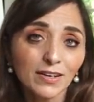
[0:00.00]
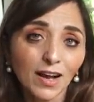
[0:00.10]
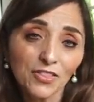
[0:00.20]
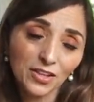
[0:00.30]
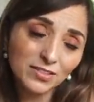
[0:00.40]

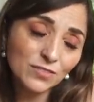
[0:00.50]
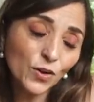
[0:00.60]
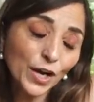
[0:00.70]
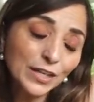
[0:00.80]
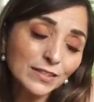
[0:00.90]
I think it's
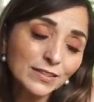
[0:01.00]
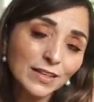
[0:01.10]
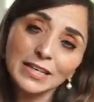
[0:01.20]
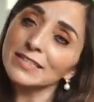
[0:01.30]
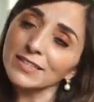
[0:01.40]
fun.
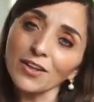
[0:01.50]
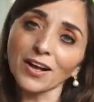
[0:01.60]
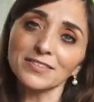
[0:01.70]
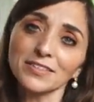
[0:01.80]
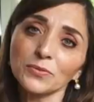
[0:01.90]
And it's
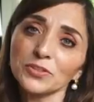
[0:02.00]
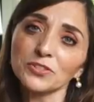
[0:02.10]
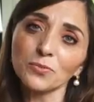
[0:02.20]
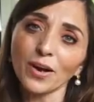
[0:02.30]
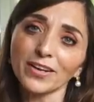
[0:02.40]
classic, which
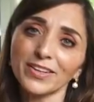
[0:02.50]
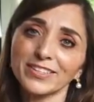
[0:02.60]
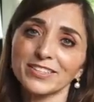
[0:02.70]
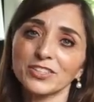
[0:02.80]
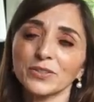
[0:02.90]
is why I
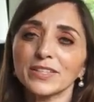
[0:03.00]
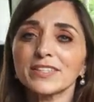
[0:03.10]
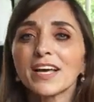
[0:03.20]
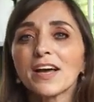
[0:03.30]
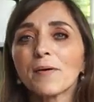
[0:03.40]
like to do
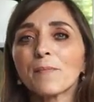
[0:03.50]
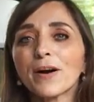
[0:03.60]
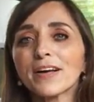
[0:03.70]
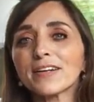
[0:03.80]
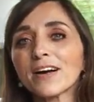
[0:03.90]
it.
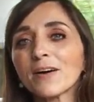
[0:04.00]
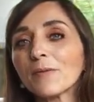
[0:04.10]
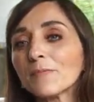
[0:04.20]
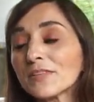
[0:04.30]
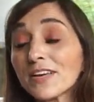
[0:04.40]
But
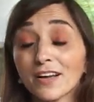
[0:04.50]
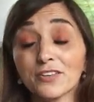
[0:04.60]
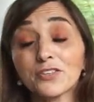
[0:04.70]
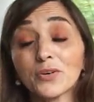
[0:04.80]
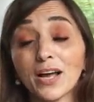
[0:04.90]
yeah,
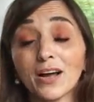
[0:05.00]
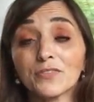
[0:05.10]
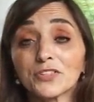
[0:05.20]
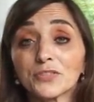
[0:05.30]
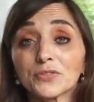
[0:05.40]
you don't
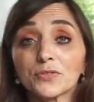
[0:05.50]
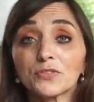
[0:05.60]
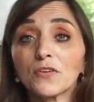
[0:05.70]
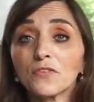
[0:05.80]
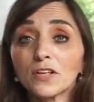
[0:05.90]
have to. So
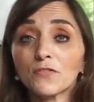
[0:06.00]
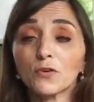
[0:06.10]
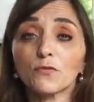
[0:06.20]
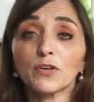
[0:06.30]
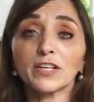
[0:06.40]
definitely feel
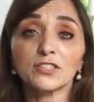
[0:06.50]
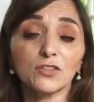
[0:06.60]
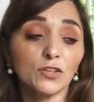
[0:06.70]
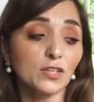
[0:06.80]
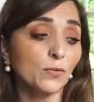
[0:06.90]
free to
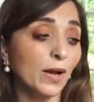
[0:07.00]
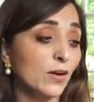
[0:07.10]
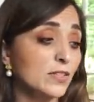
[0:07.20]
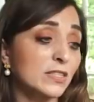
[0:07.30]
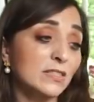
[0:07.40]
look
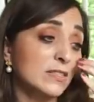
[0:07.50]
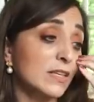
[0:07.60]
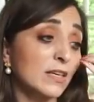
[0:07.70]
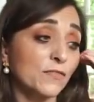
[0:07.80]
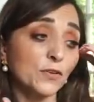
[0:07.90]
around and
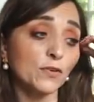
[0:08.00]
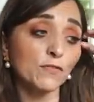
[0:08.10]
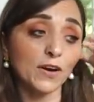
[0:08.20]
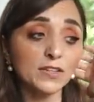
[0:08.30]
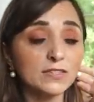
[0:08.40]
see if you can
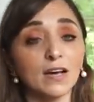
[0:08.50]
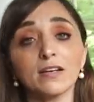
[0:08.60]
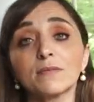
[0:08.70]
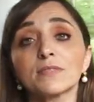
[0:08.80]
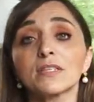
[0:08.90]
find these
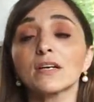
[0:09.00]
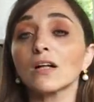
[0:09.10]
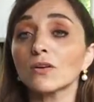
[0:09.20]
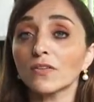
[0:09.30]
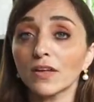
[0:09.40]
items in a
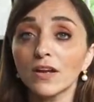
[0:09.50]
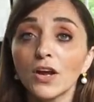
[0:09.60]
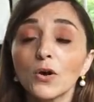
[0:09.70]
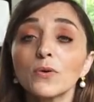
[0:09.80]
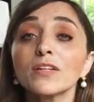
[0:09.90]
color that
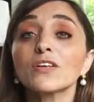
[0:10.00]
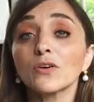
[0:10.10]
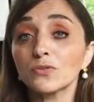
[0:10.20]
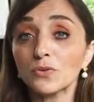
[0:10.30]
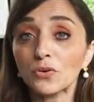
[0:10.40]
really
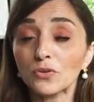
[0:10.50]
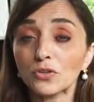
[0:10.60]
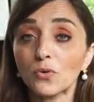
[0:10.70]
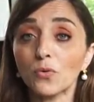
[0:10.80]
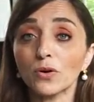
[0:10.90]
goes with your
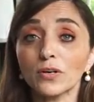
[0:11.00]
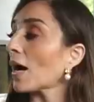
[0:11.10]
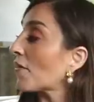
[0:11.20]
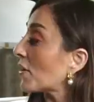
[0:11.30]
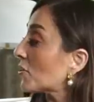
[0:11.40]
decor.
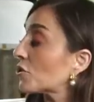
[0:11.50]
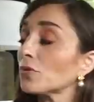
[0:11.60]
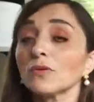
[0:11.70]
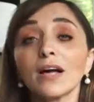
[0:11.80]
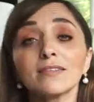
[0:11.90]
I've got
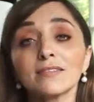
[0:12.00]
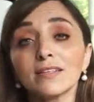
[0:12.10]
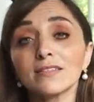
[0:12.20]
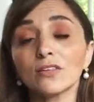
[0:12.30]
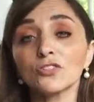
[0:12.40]
two last
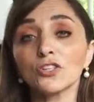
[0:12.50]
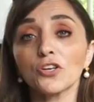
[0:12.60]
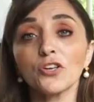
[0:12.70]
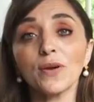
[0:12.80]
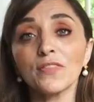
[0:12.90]
things that I'll show
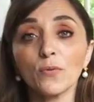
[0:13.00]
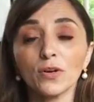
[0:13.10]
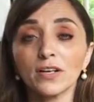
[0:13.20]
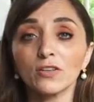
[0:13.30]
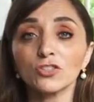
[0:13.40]
you, and then we're
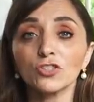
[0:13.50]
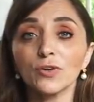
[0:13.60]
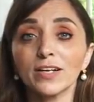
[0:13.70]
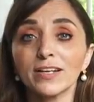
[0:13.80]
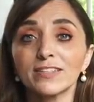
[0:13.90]
gonna get
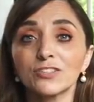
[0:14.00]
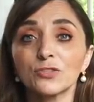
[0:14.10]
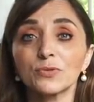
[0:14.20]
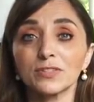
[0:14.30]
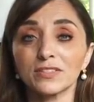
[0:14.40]
straight
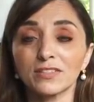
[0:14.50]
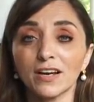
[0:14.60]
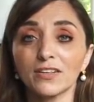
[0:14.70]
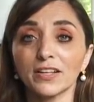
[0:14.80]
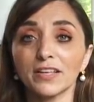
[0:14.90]
into
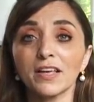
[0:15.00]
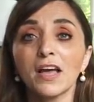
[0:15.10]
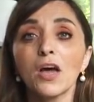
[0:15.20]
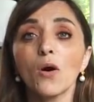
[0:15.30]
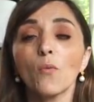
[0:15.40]
styling.
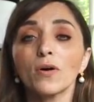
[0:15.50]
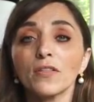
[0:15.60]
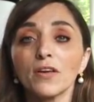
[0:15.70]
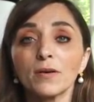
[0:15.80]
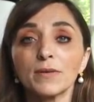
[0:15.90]
One of
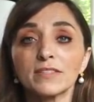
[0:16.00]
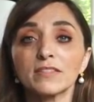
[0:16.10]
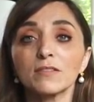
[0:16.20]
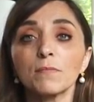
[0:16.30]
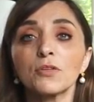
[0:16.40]
them is
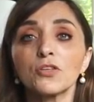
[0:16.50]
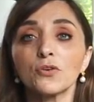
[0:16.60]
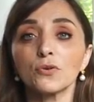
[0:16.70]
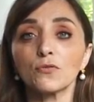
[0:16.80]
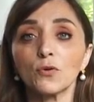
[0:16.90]
this
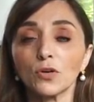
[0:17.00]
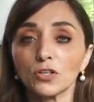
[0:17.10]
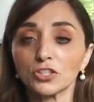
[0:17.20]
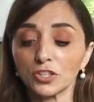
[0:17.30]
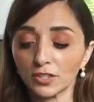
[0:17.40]
beautiful
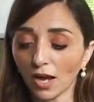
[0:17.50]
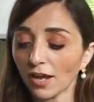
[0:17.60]
cushion.